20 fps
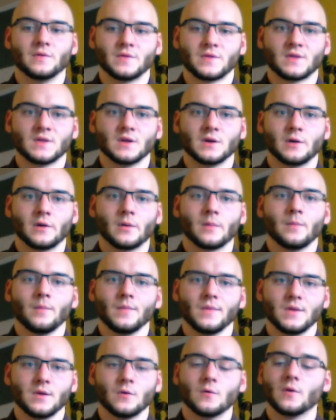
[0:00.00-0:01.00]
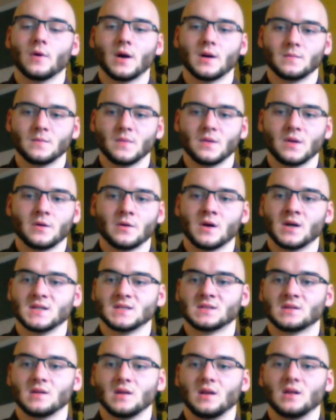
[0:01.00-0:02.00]
They're
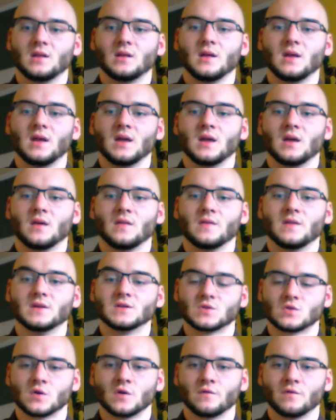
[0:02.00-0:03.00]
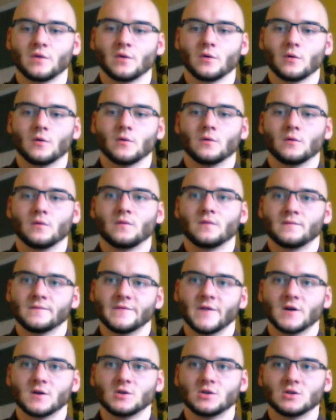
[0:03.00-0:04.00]
isolated and they serve their own
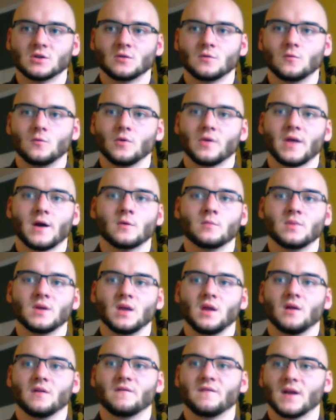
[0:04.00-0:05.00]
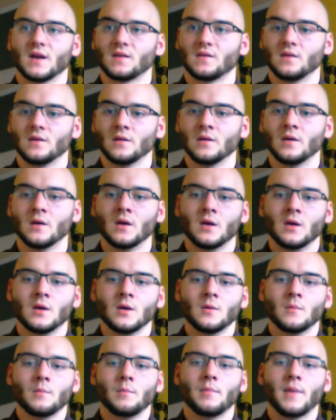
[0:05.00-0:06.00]
function without being affected
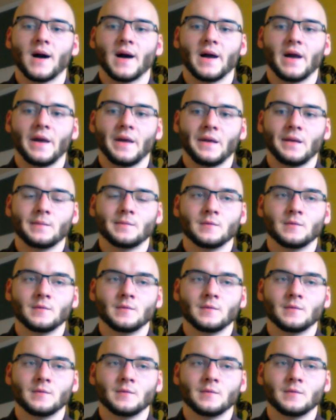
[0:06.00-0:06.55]
by